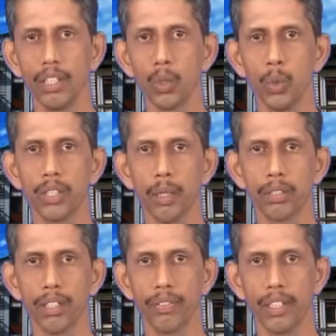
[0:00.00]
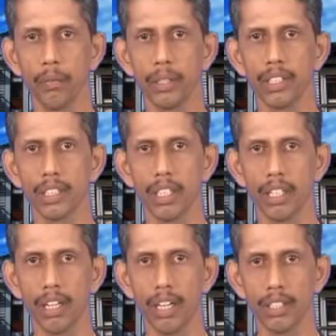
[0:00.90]
two types of damages
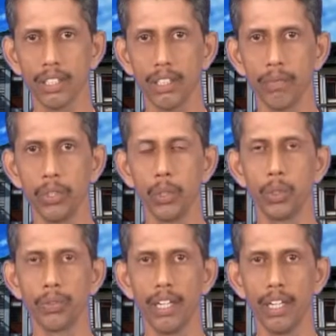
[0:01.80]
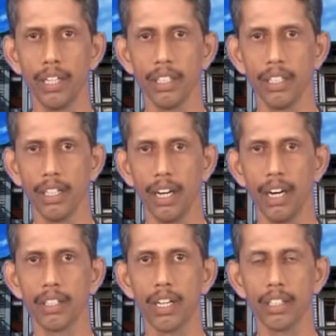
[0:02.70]
are caused due to fire
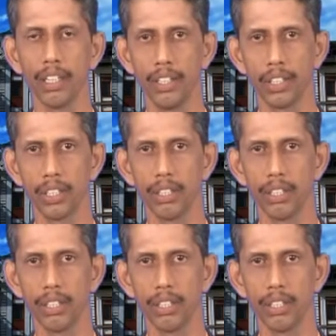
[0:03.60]
on concrete.